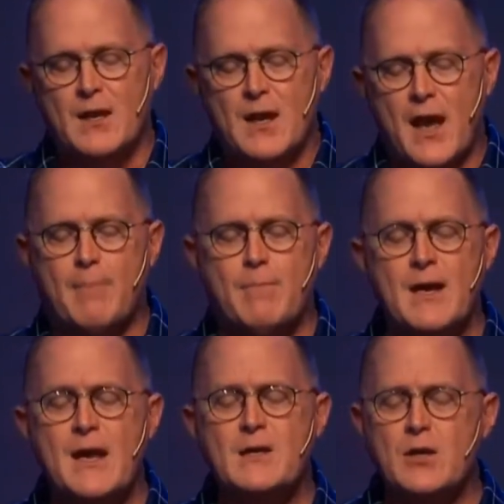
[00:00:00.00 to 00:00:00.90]
And
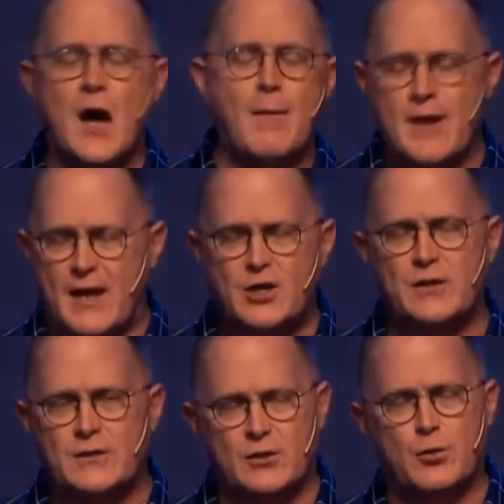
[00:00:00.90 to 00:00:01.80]
many
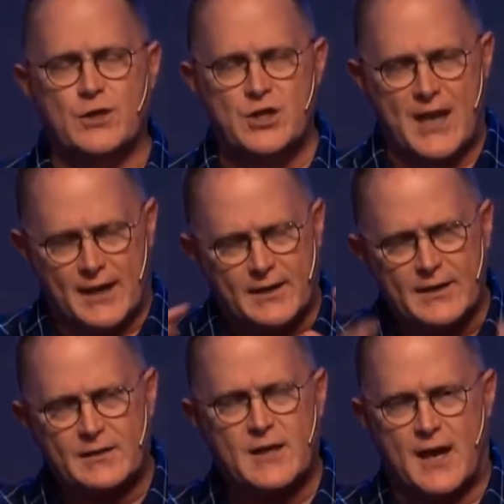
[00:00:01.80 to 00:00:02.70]
denominations in Christianity
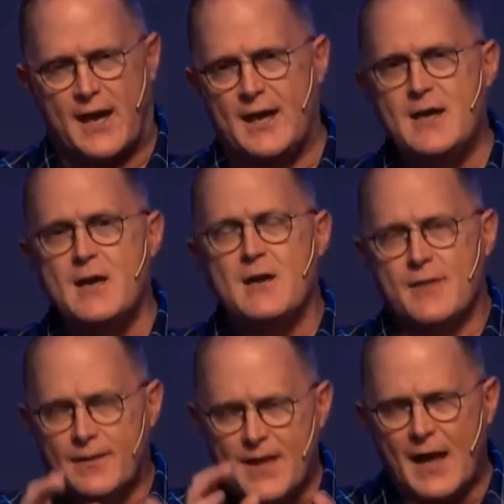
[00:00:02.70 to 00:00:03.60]
say
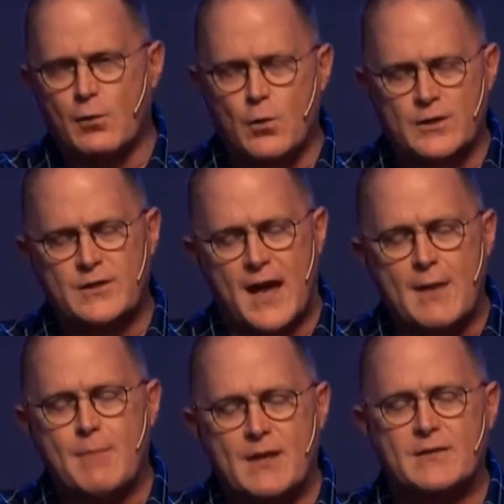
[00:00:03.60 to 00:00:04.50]
that Lord's Day
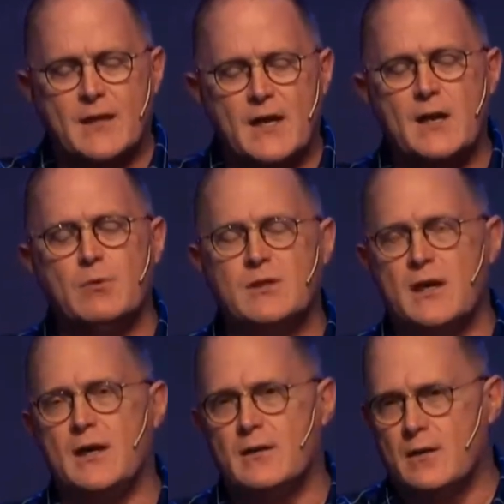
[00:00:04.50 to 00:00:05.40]
means that he was
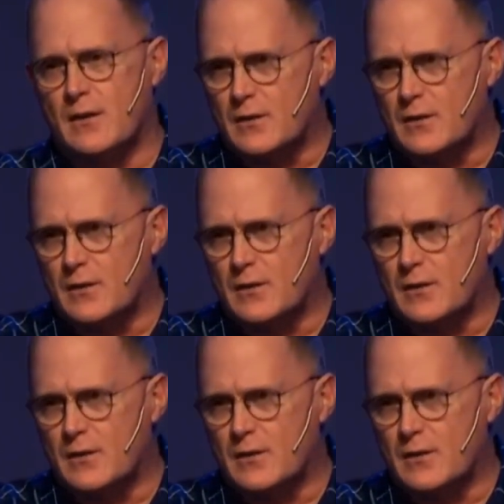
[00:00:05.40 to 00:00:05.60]
in the